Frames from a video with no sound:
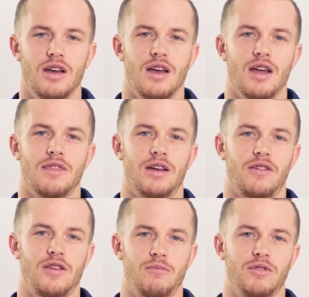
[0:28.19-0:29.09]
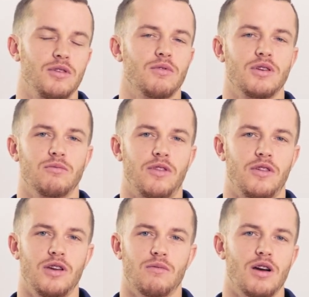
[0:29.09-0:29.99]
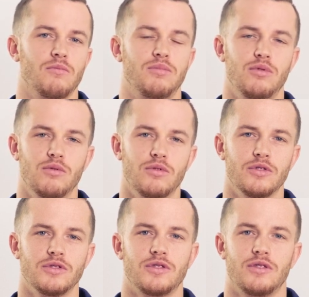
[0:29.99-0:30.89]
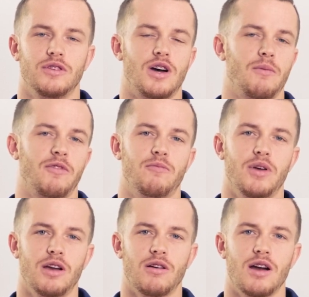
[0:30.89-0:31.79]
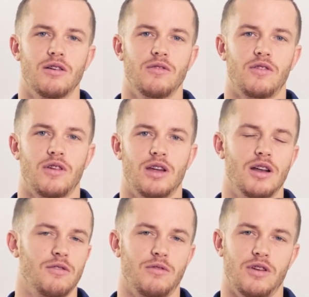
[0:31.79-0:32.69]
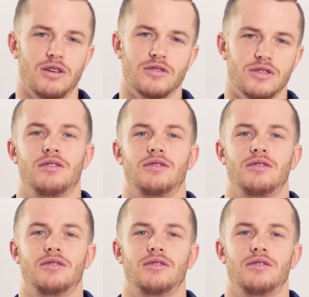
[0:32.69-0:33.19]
And that's typically what you would see around pools, the tops of playgrounds, and other things.